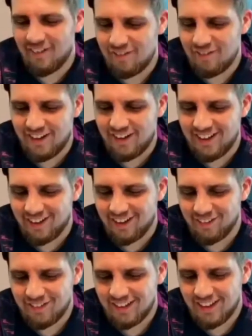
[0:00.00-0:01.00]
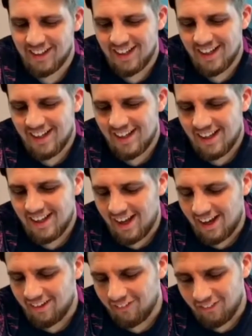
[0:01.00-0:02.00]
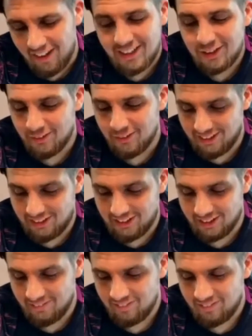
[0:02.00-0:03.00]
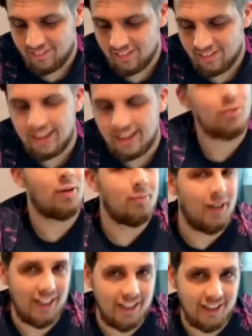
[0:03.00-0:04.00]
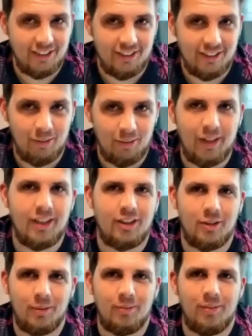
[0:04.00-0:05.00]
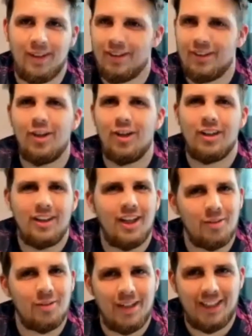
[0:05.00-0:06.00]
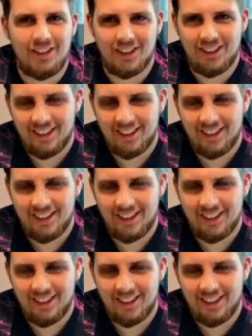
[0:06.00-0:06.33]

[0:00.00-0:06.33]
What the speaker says: fair enough. Last question. This one might get you in a bit of trouble, but it's nothing major.